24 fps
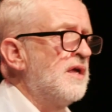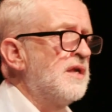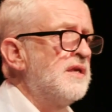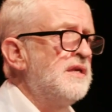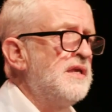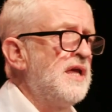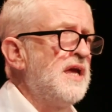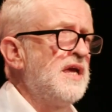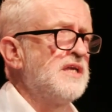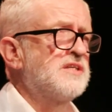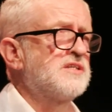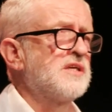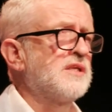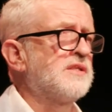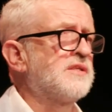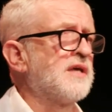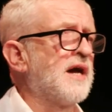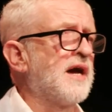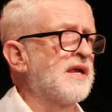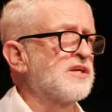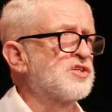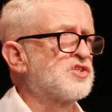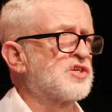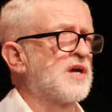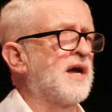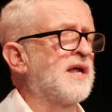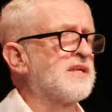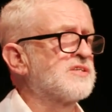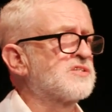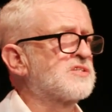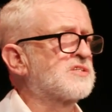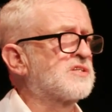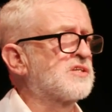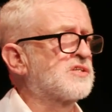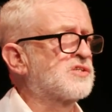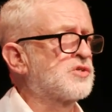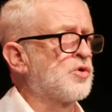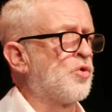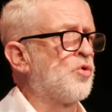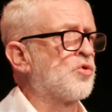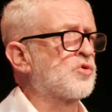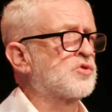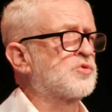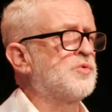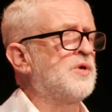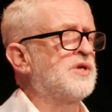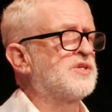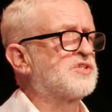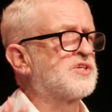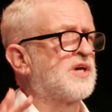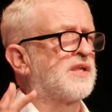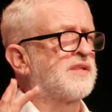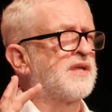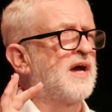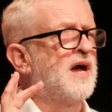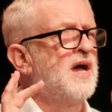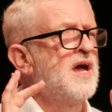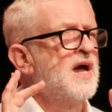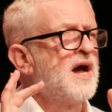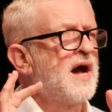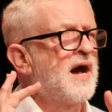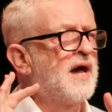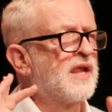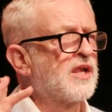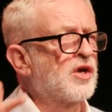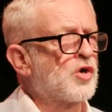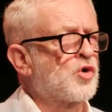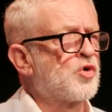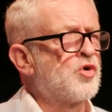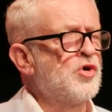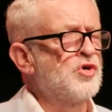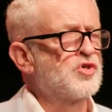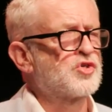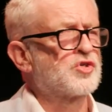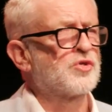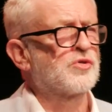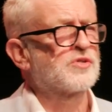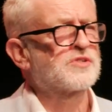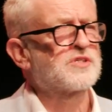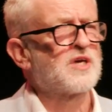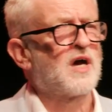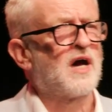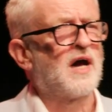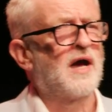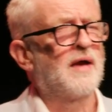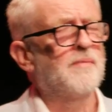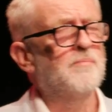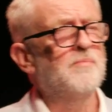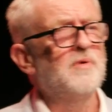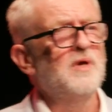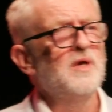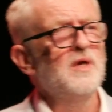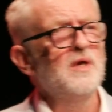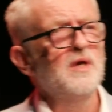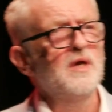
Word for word: needed that chance to talk to each other at a crucial time